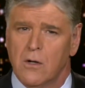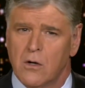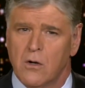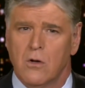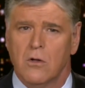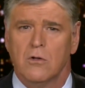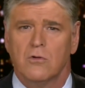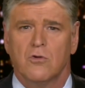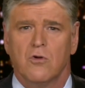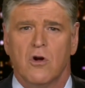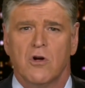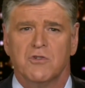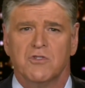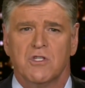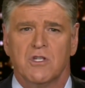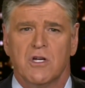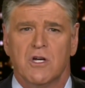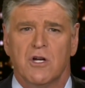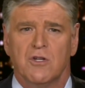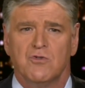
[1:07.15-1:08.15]
All across
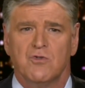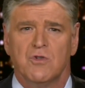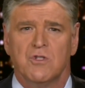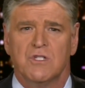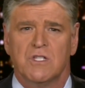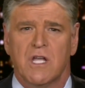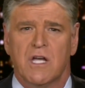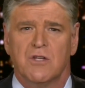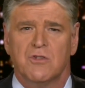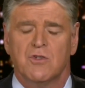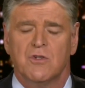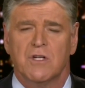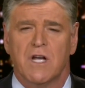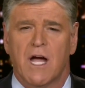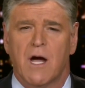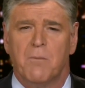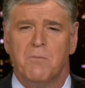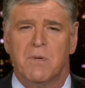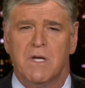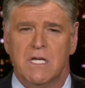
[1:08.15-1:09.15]
the country, states are
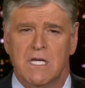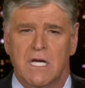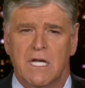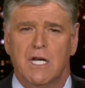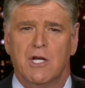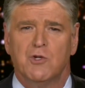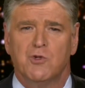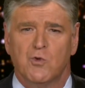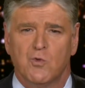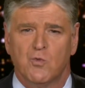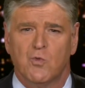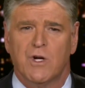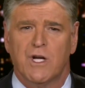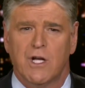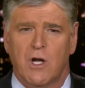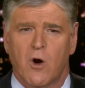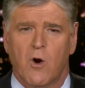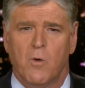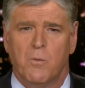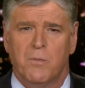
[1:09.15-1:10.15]
now beginning to
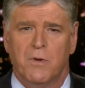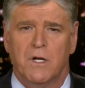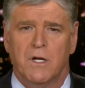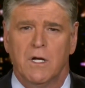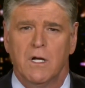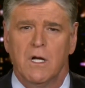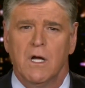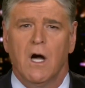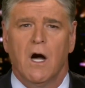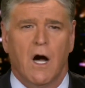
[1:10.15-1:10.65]
reopen.